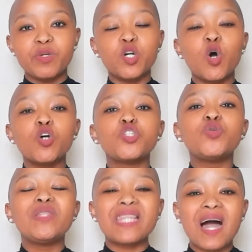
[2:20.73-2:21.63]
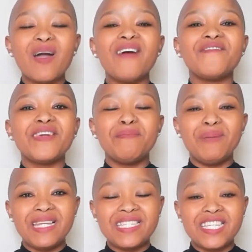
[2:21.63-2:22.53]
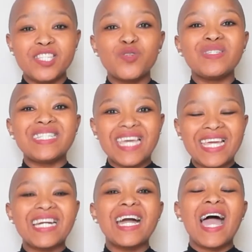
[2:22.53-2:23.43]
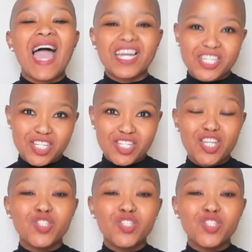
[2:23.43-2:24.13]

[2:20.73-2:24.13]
because you now have the ability to take action